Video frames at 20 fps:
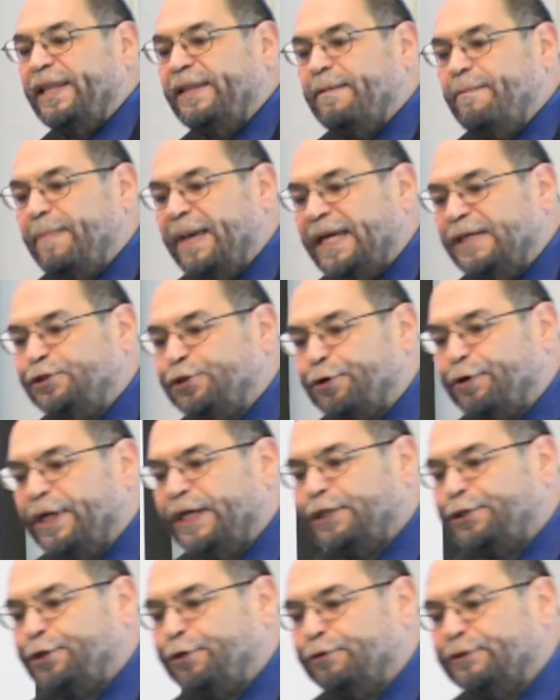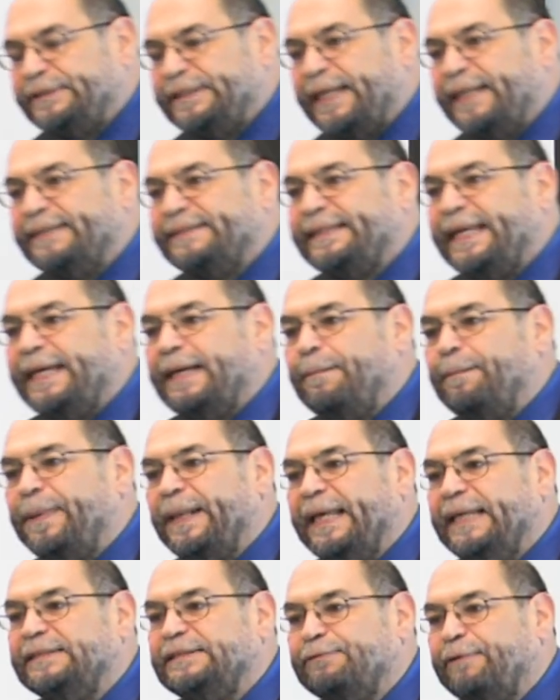the major issues that has taken place